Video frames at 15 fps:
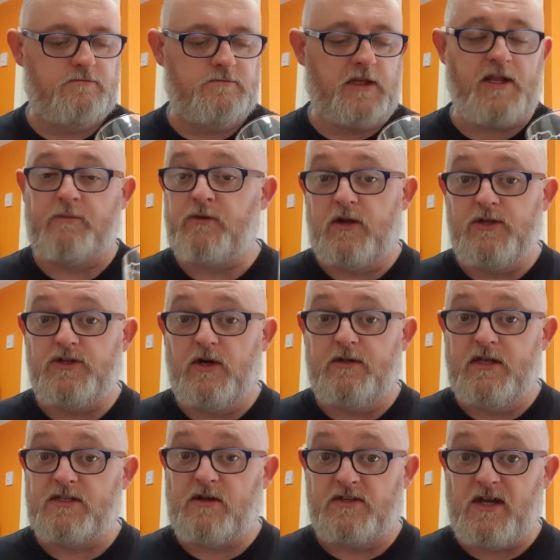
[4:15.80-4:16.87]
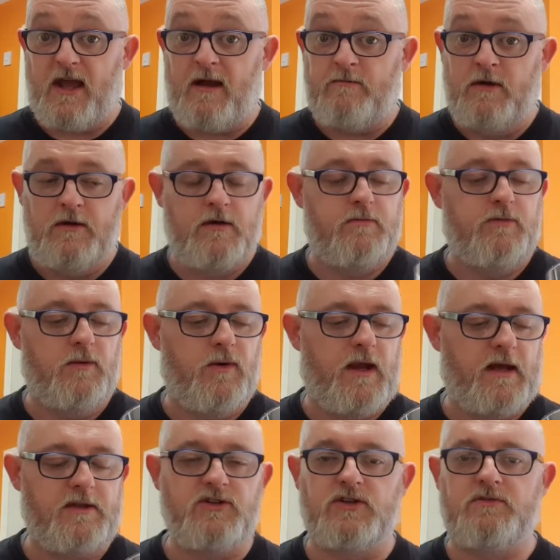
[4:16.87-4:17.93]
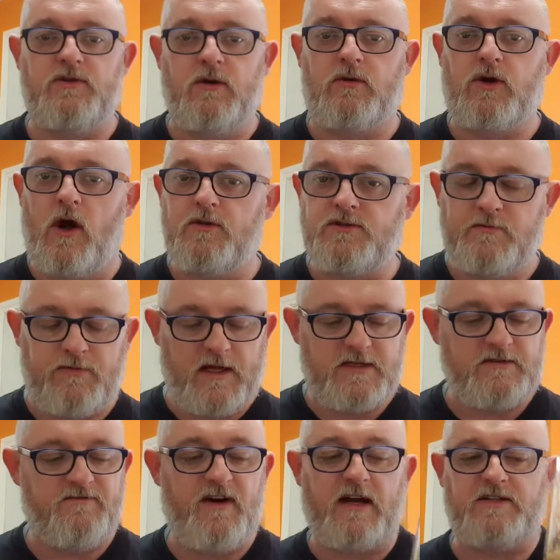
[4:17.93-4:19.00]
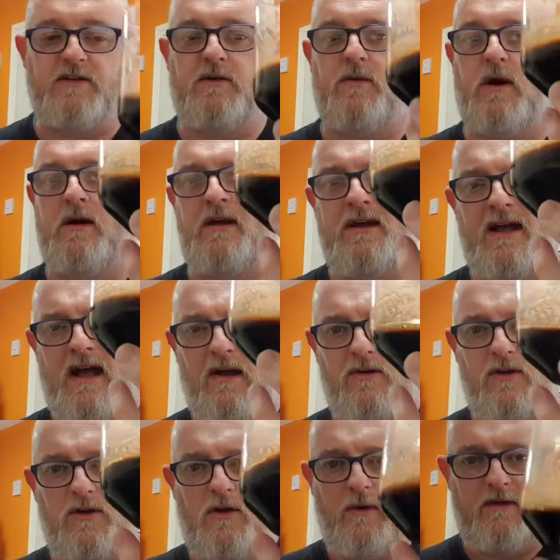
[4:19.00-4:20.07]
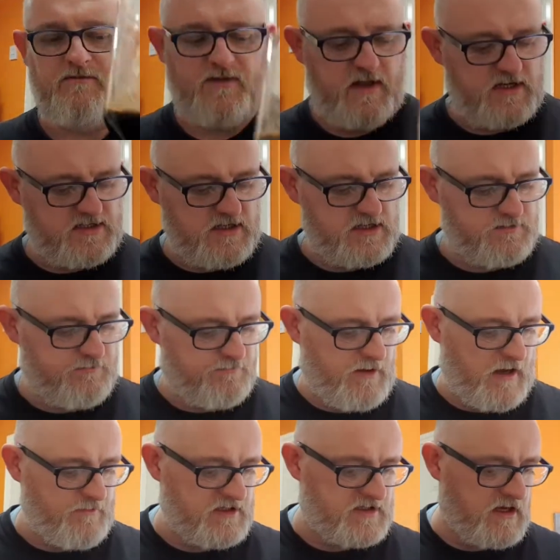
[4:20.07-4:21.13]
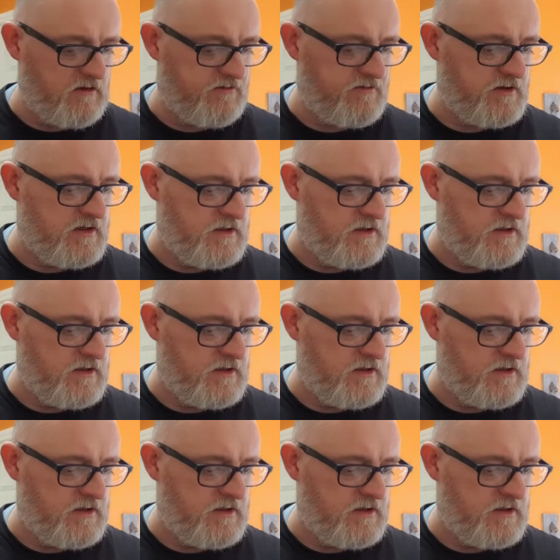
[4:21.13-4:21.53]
Not that I'm not enjoying this, because I am, but one I can just, you know, contemplate. In fact, you know what? I'm going to go away and finish this by myself.